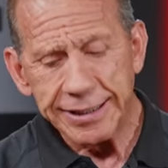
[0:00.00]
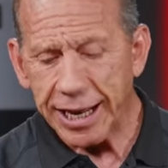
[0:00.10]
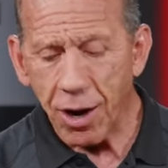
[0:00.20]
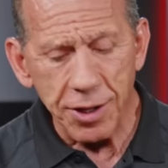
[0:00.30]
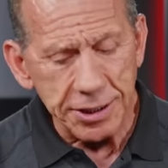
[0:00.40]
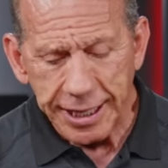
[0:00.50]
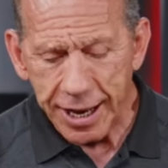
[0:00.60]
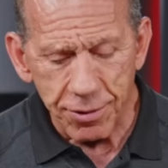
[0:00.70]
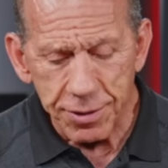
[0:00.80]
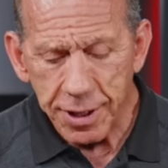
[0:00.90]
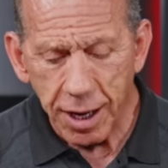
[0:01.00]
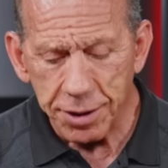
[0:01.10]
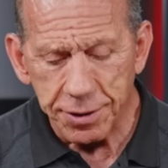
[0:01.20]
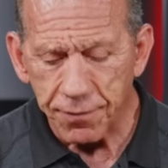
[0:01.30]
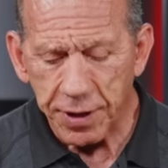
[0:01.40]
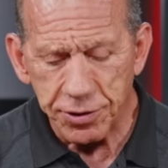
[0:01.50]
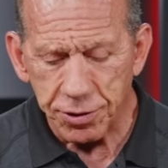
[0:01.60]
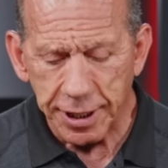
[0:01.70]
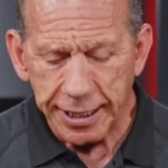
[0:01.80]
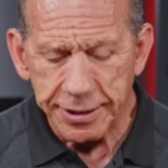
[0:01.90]
It's got all the standard Holosun
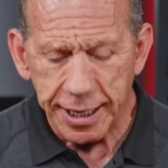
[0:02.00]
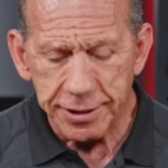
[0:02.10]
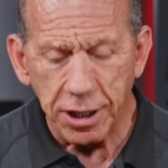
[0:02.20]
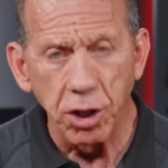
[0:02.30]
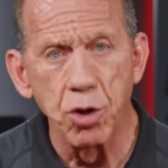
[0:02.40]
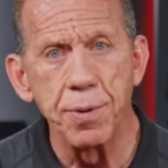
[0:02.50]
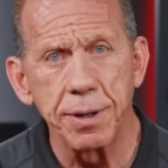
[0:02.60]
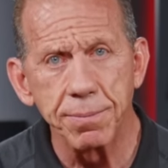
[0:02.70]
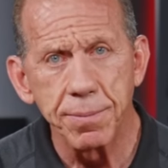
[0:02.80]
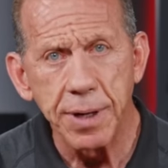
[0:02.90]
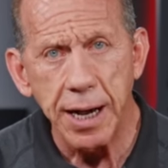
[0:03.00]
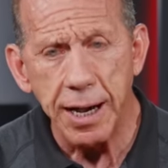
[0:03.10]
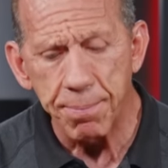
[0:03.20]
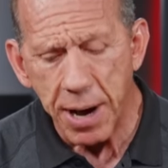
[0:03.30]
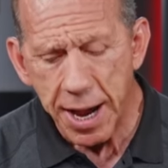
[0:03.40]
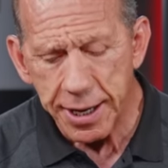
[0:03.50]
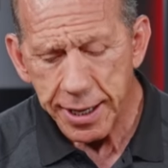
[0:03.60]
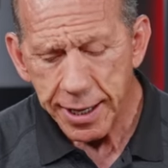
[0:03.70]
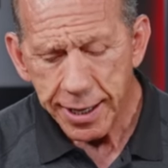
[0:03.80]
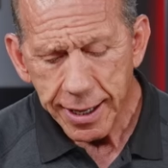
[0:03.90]
features. Like I said, it's aluminum uh, body.
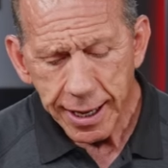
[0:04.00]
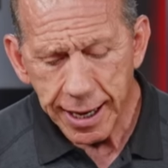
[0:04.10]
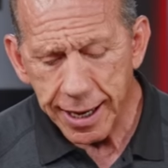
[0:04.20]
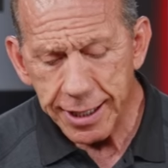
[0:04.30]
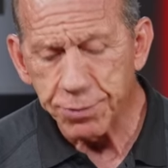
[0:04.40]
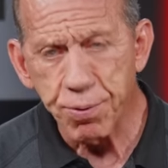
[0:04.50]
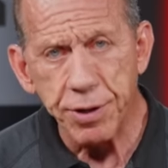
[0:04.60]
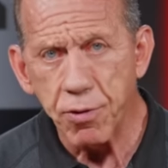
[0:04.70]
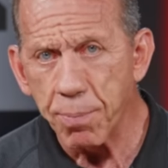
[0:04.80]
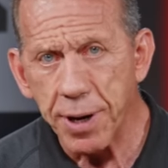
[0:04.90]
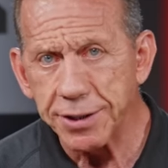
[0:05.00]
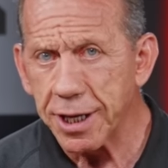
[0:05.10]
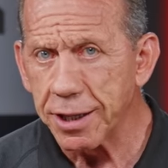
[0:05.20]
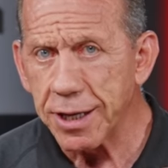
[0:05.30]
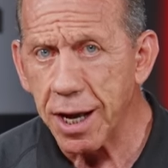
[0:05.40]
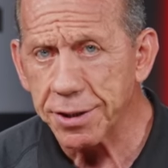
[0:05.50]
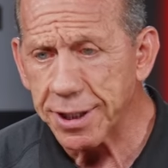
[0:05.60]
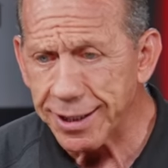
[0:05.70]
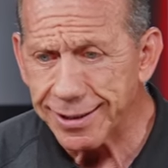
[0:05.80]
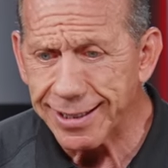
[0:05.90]
Uh, it's pretty robust.
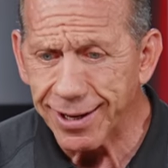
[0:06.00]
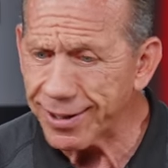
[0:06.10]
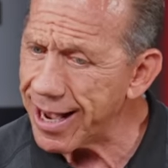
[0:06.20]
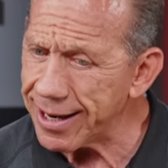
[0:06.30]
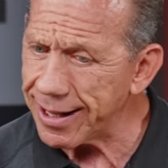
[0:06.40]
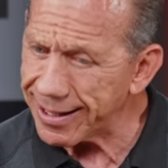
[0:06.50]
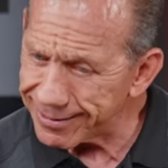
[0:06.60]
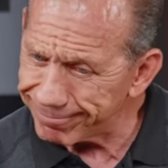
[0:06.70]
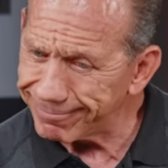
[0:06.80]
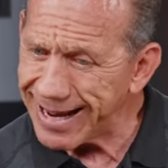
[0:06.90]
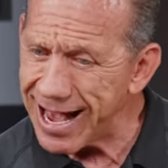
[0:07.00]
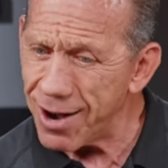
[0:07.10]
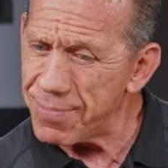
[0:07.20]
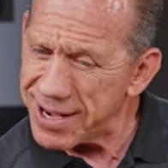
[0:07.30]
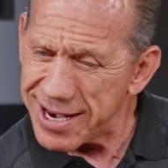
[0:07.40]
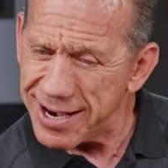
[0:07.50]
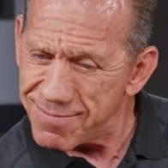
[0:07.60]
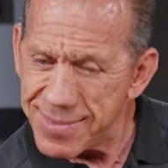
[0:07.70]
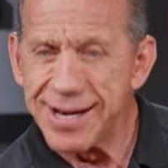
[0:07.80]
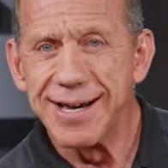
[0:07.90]
Holosun is, you know, kind of like now
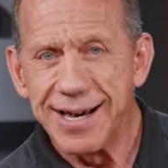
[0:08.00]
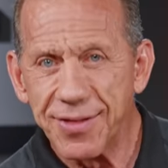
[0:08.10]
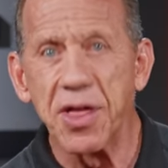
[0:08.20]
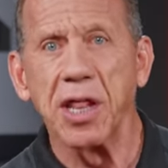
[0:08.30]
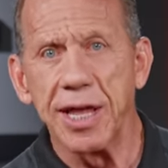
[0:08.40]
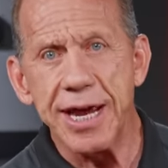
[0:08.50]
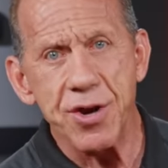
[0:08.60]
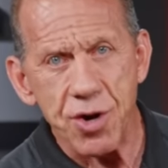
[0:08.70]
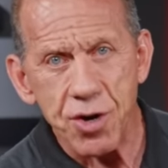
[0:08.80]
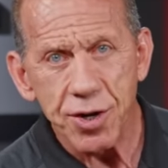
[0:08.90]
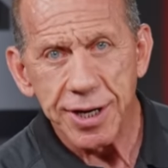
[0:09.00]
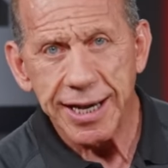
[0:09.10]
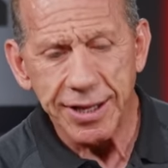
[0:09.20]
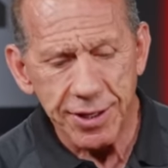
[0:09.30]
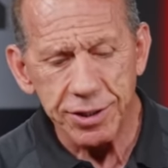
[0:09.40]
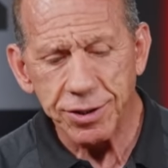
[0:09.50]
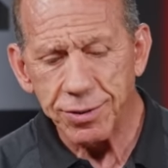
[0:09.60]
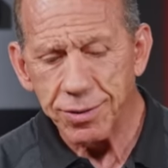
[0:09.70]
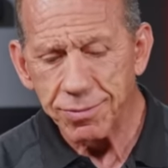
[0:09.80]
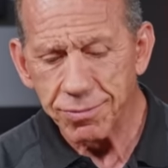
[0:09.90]
become the leader in this
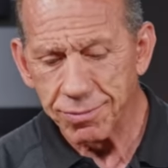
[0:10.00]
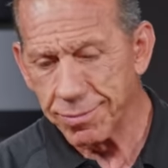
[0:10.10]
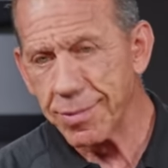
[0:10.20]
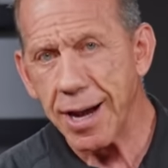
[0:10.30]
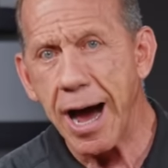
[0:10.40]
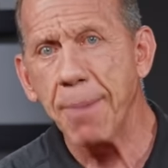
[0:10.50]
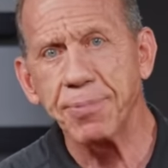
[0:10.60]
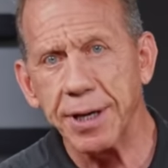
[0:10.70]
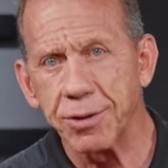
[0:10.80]
optic,